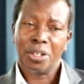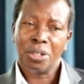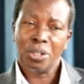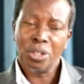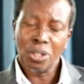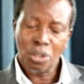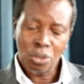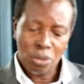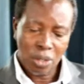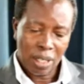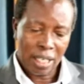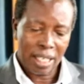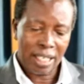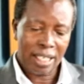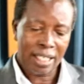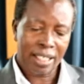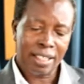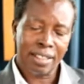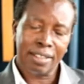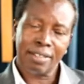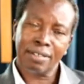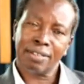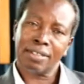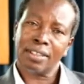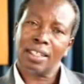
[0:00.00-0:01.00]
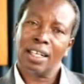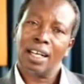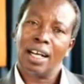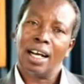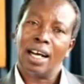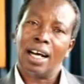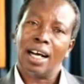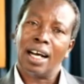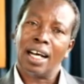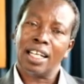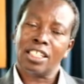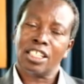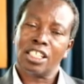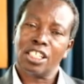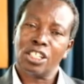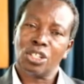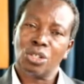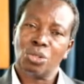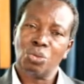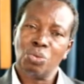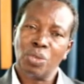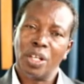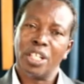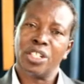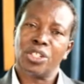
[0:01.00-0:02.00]
Do you have a
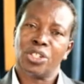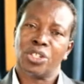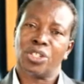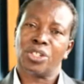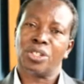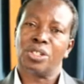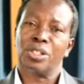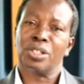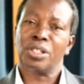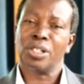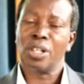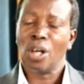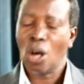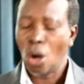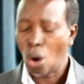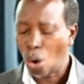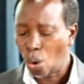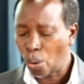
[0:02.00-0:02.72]
situation